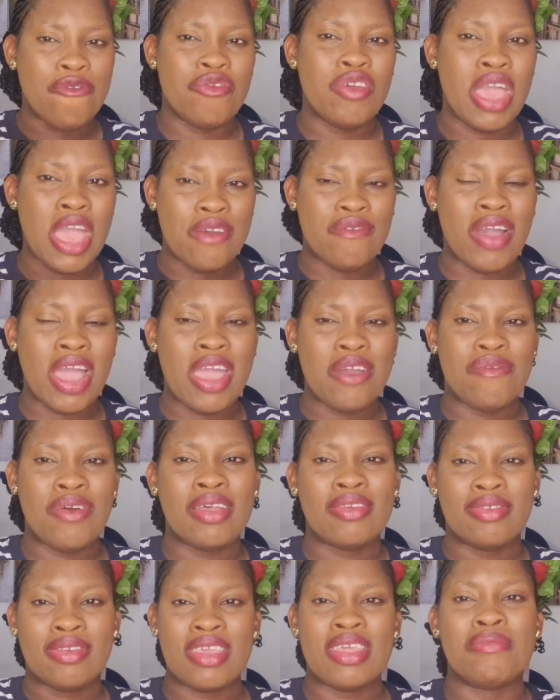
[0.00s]
you
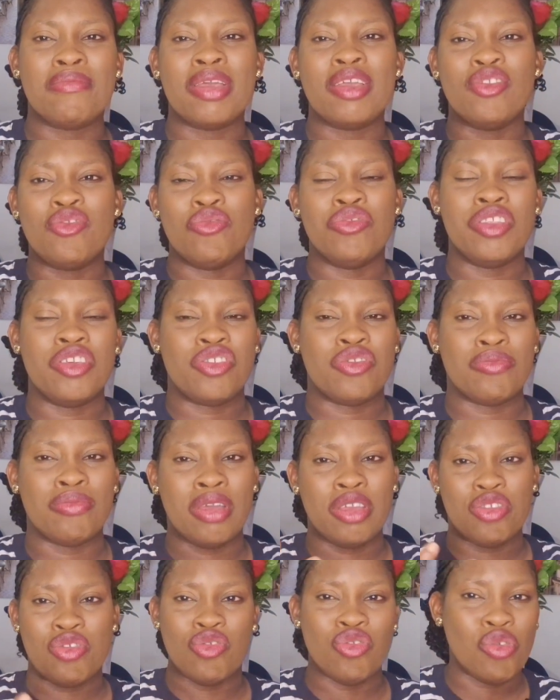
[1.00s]
ever seen me do this
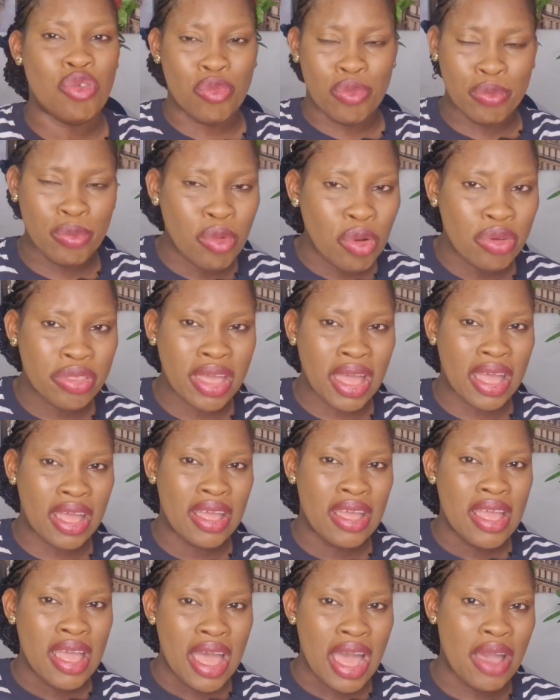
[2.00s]
to your mother?
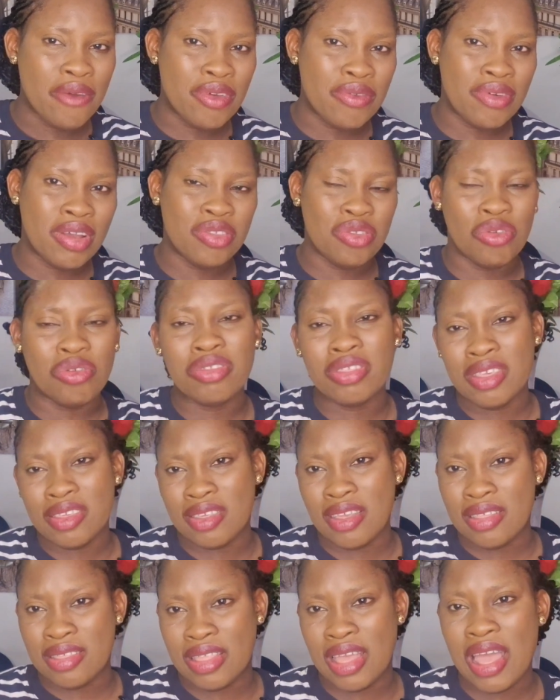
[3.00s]
Have you ever done this
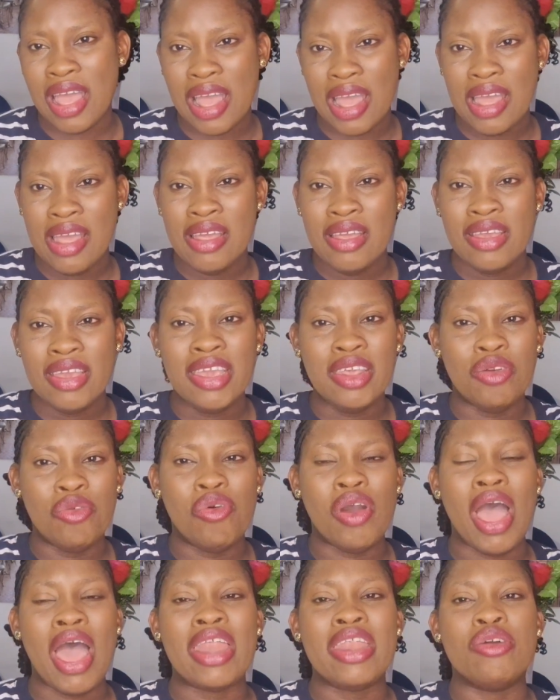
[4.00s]
and that?
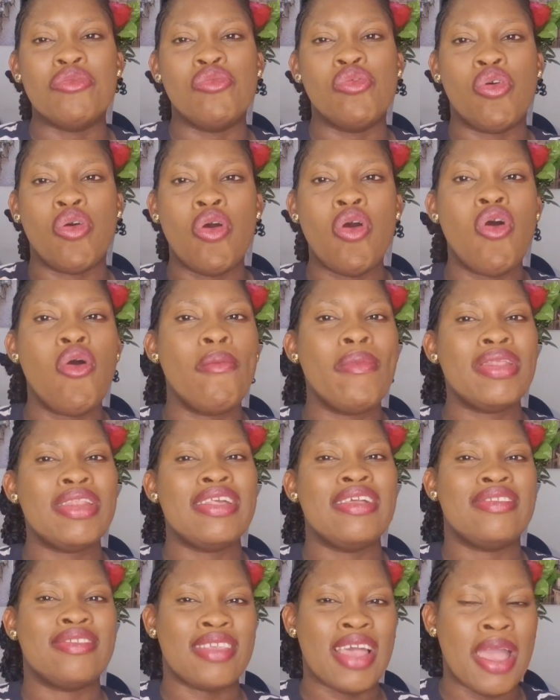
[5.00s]
And he will call
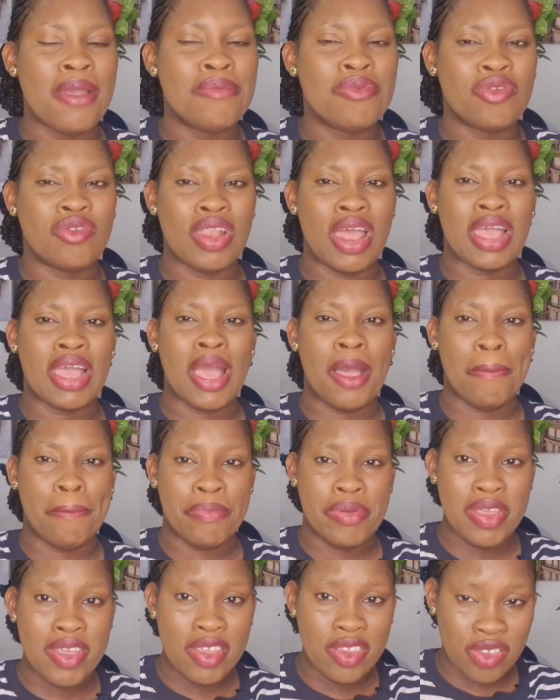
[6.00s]
many times to
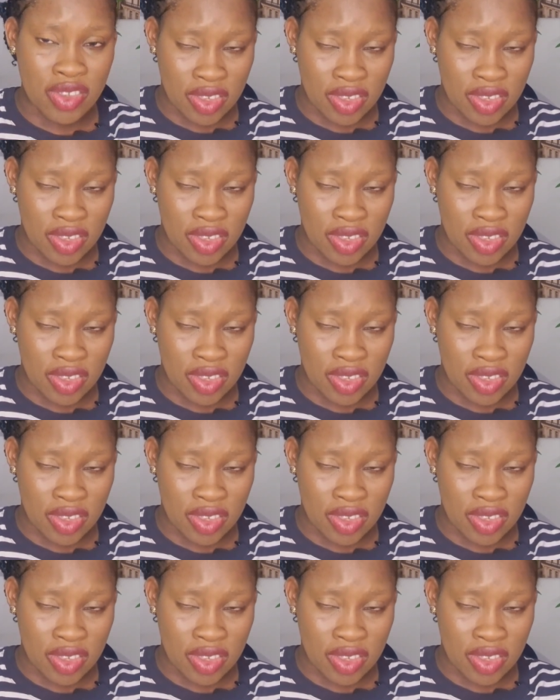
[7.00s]
appease the